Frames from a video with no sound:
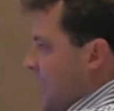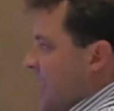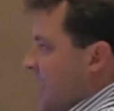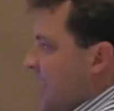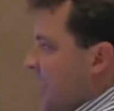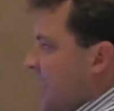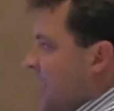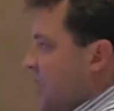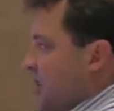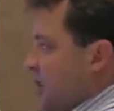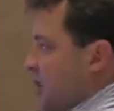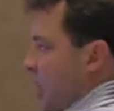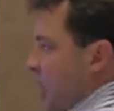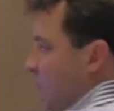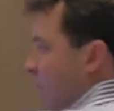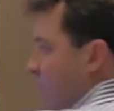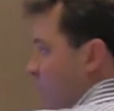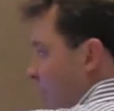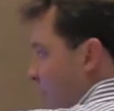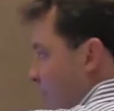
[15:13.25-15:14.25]
and I share
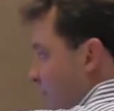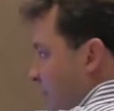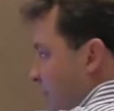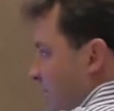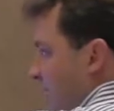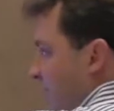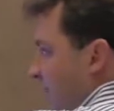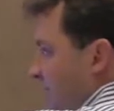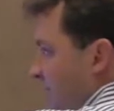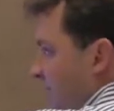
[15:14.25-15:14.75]
my webcam